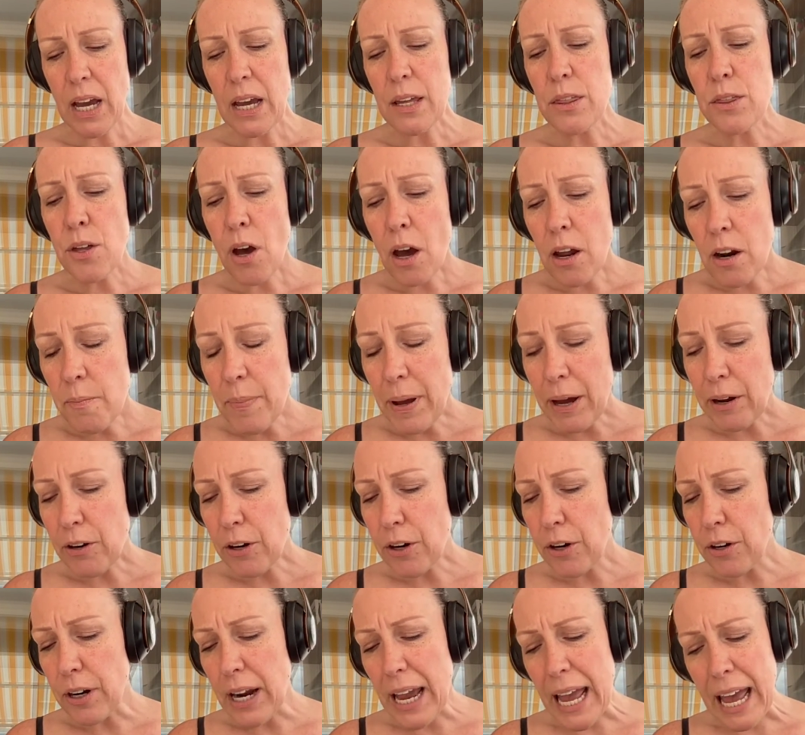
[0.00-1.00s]
I thought
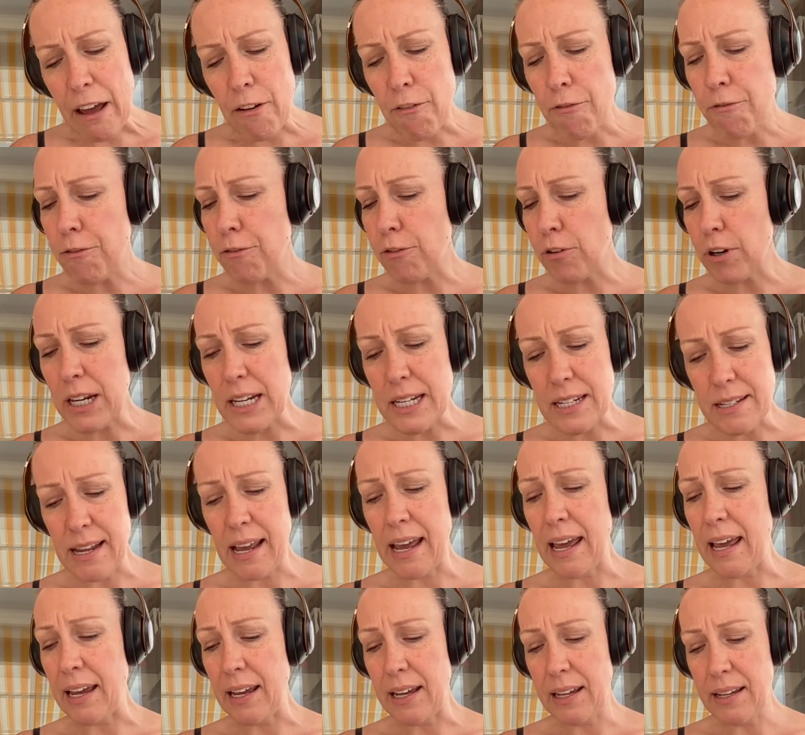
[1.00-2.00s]
about her every
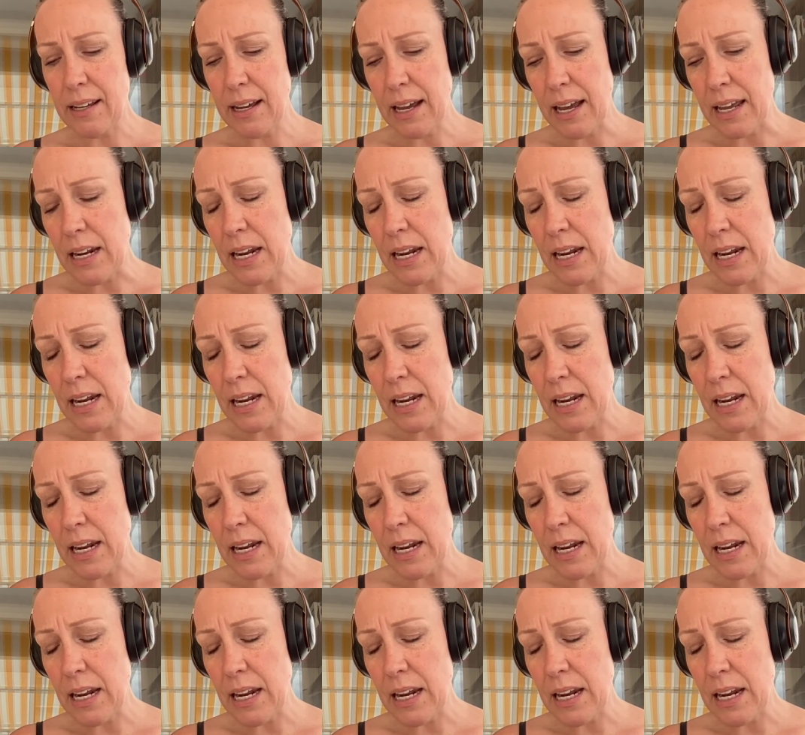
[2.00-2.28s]
day.